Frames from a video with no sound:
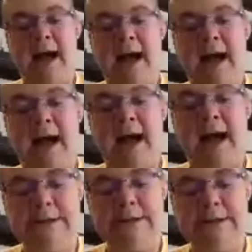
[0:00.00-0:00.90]

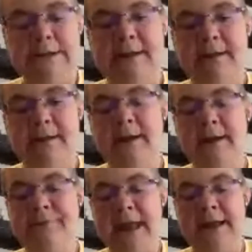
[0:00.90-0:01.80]
I really,
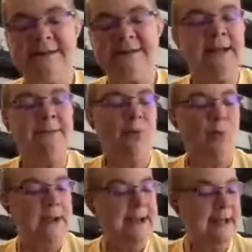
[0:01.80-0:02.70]
at
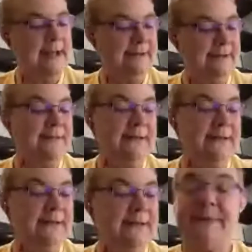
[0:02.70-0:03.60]
some point,
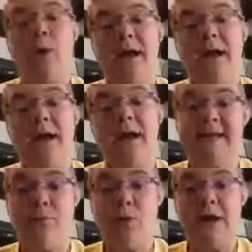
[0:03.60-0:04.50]
and it's been a while
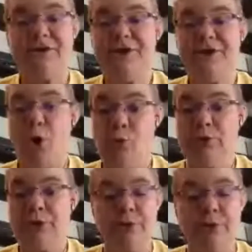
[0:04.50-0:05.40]
since I've watched the
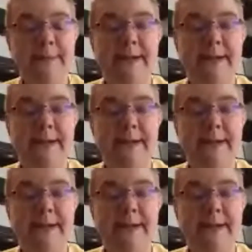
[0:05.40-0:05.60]
older,